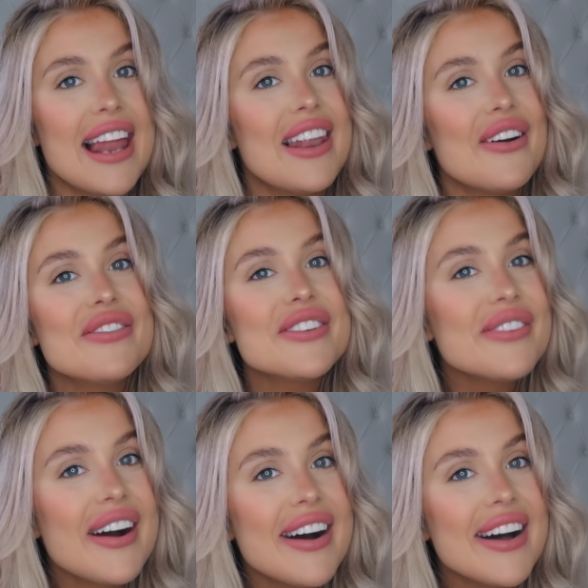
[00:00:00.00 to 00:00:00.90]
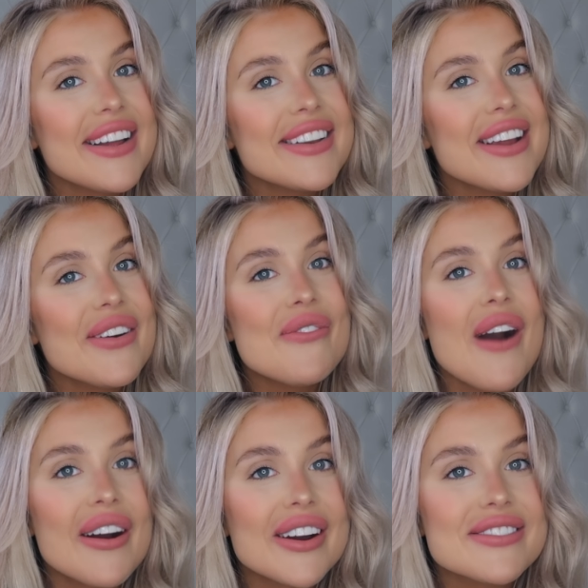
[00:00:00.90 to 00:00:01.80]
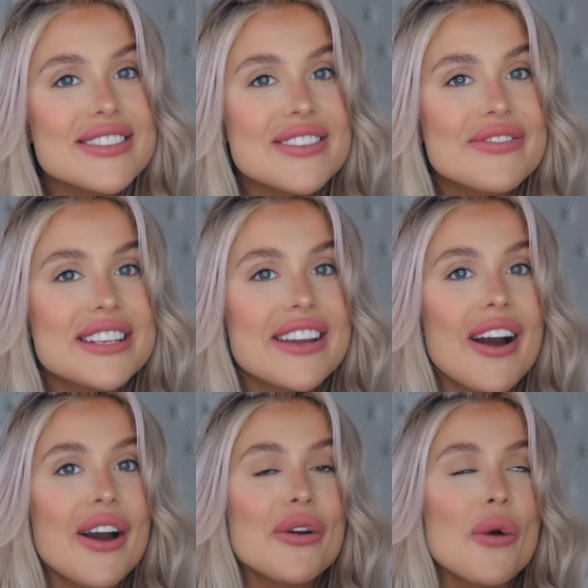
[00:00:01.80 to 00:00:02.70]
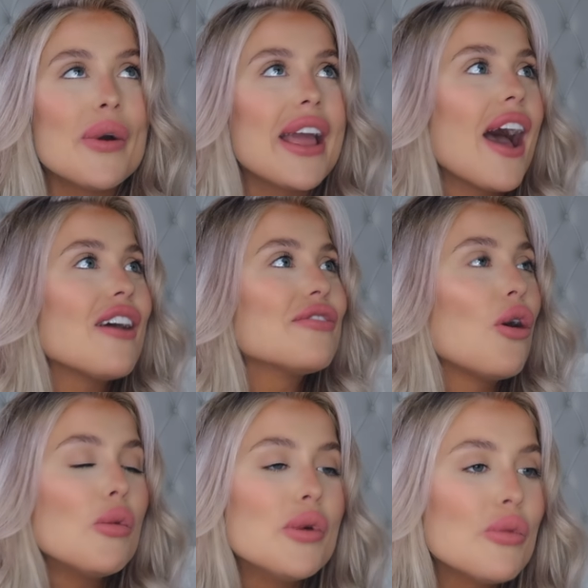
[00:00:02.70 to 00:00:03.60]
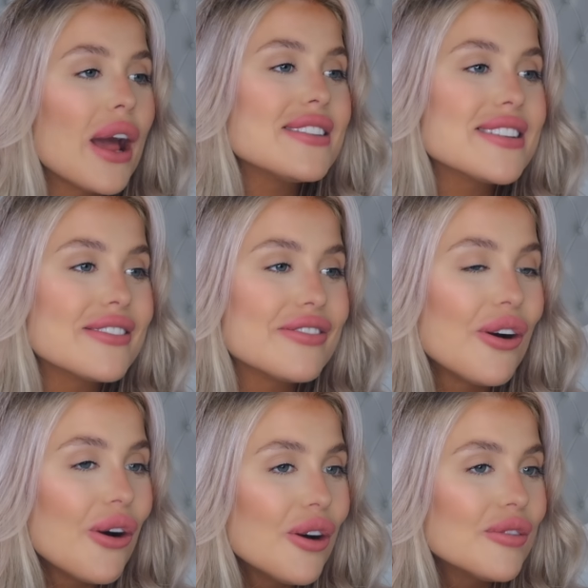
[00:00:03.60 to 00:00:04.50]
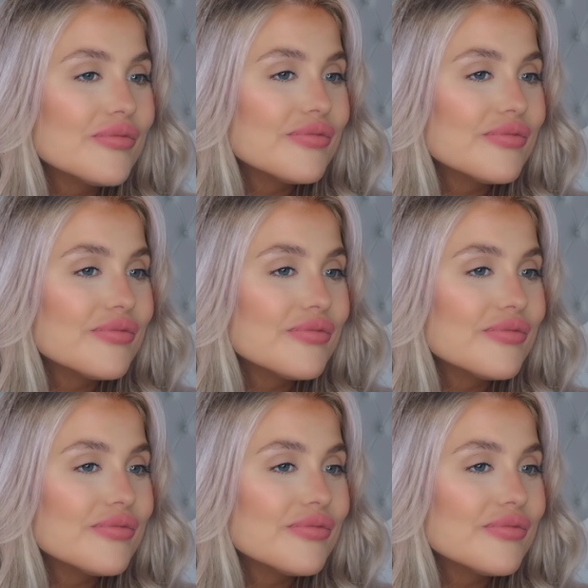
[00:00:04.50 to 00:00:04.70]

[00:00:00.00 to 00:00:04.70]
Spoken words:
Hello everyone, welcome to the video we have all been waiting for.